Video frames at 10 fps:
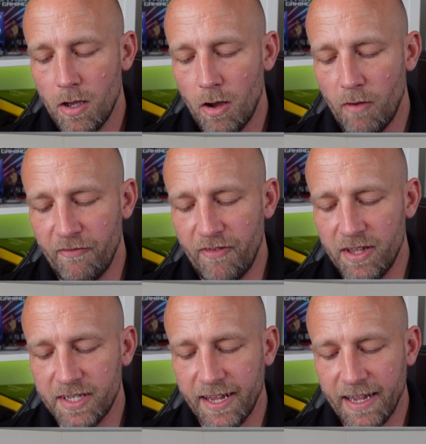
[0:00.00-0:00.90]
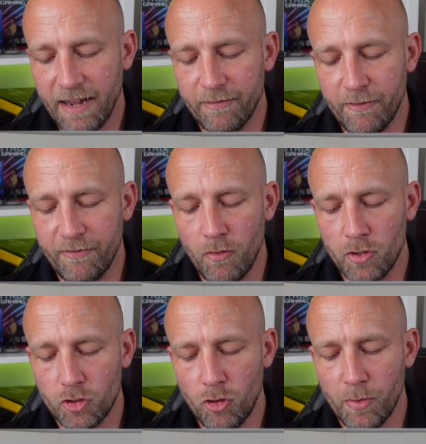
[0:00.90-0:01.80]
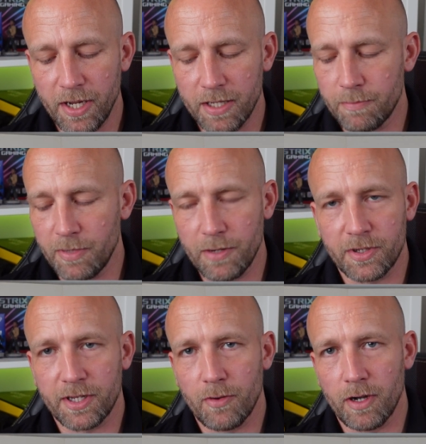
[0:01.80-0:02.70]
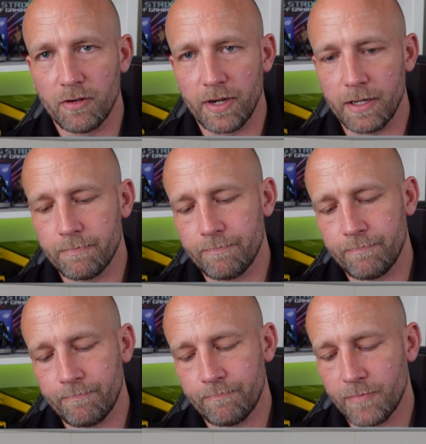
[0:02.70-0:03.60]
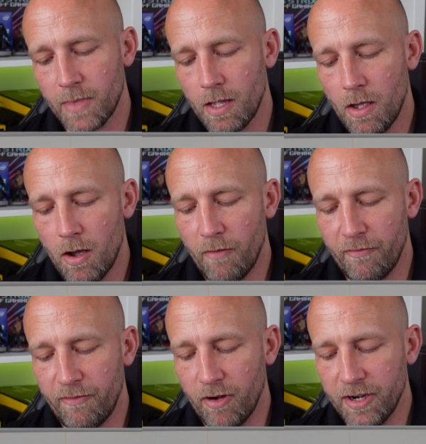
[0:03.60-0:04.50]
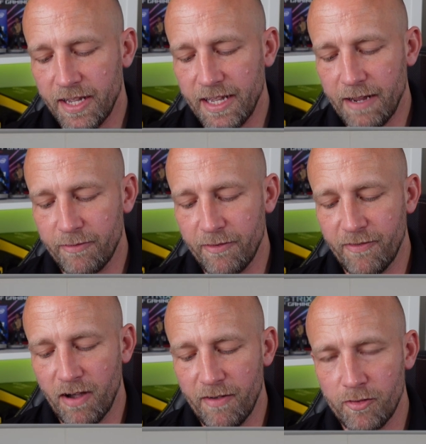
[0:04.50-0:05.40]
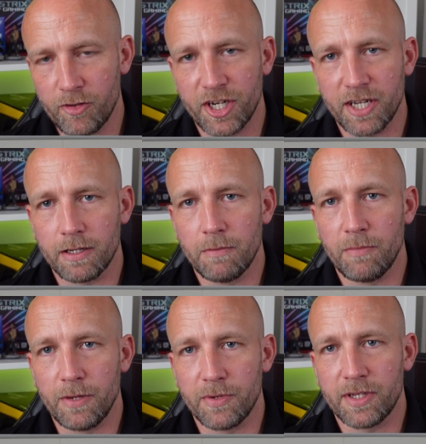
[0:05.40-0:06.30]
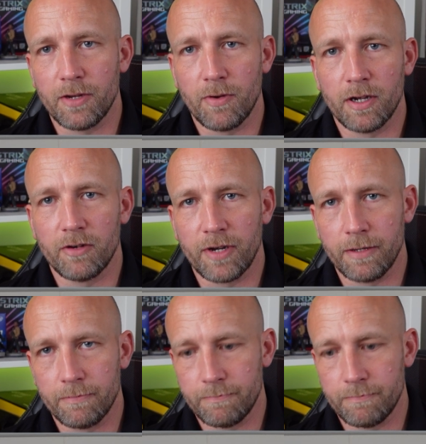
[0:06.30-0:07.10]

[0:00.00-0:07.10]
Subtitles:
On Thursday he ate through 4 strawberries, but he was still hungry. On Friday he ate through 5 oranges, but he was still hungry.